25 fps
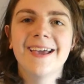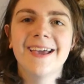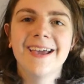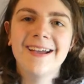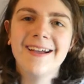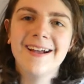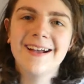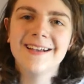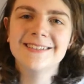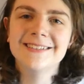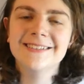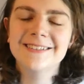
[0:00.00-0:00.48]

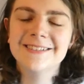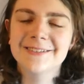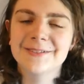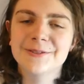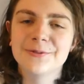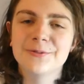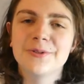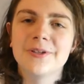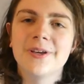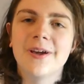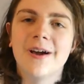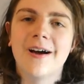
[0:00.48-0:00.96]
Hey guys, it's
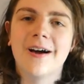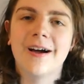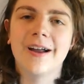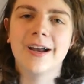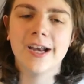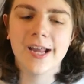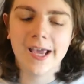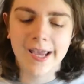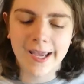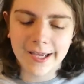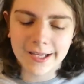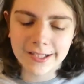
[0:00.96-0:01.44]
Luke
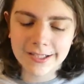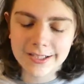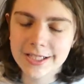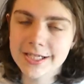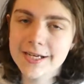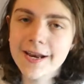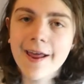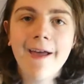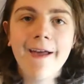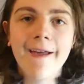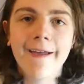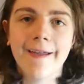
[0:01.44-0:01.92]
Yon, and
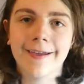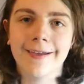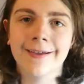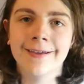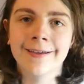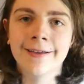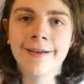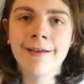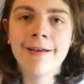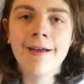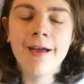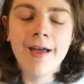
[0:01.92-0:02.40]
today
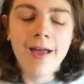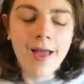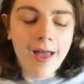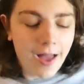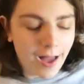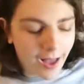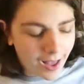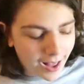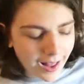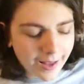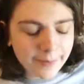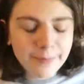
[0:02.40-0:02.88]

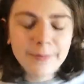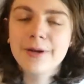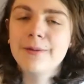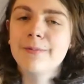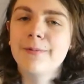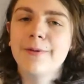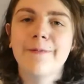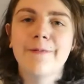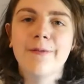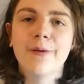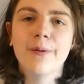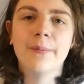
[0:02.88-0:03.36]
I'm going
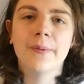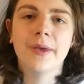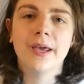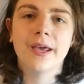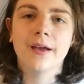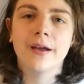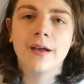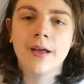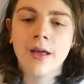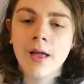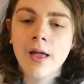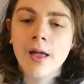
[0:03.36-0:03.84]
to be
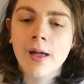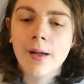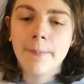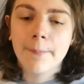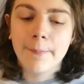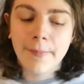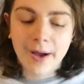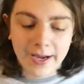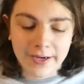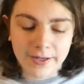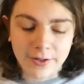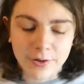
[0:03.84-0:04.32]
filming
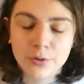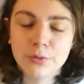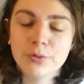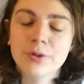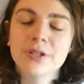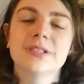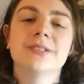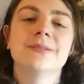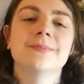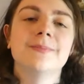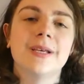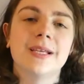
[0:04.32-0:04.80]
my
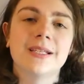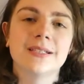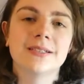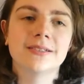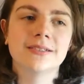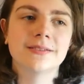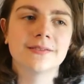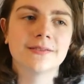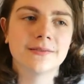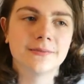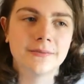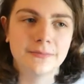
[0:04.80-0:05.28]

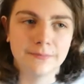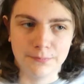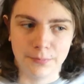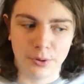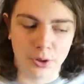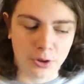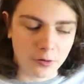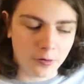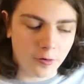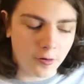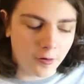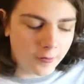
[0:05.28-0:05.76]
Christmas
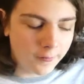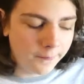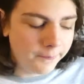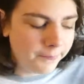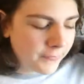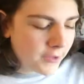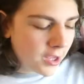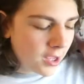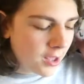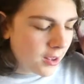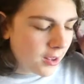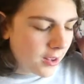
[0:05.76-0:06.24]
book haul.
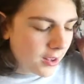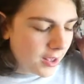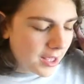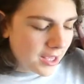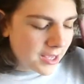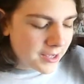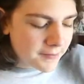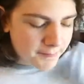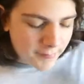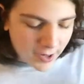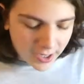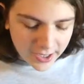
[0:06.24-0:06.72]

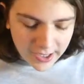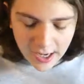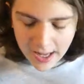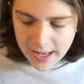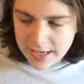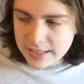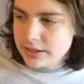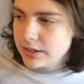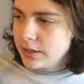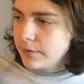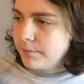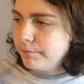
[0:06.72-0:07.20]
It might
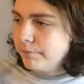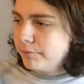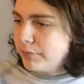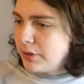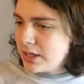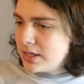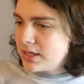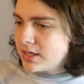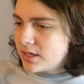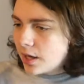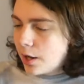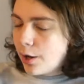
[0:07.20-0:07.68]
end up
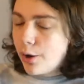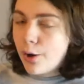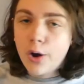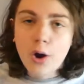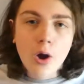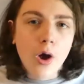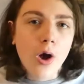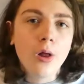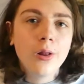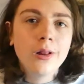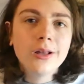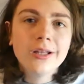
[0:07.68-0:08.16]
being a
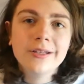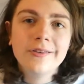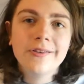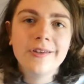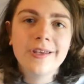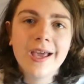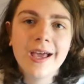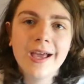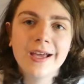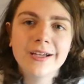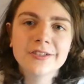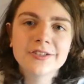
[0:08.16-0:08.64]
haul in
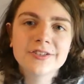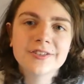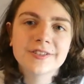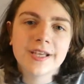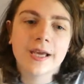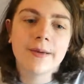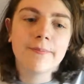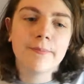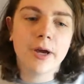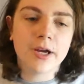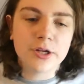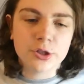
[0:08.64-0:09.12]
the end, because
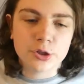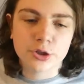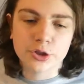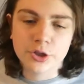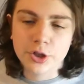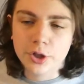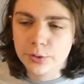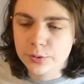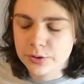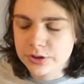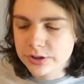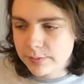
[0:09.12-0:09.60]
I might
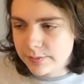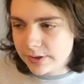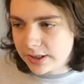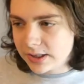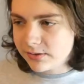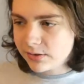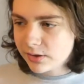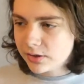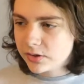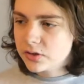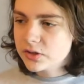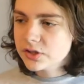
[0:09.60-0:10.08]
show some of
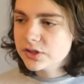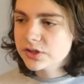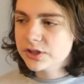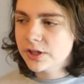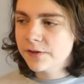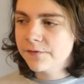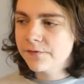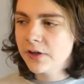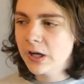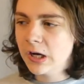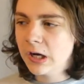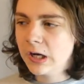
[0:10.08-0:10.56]
the other
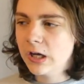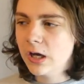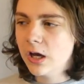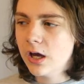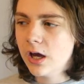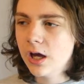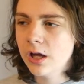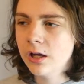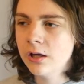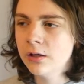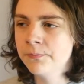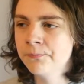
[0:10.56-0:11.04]
stuff that I
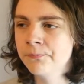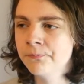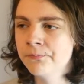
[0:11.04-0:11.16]
got.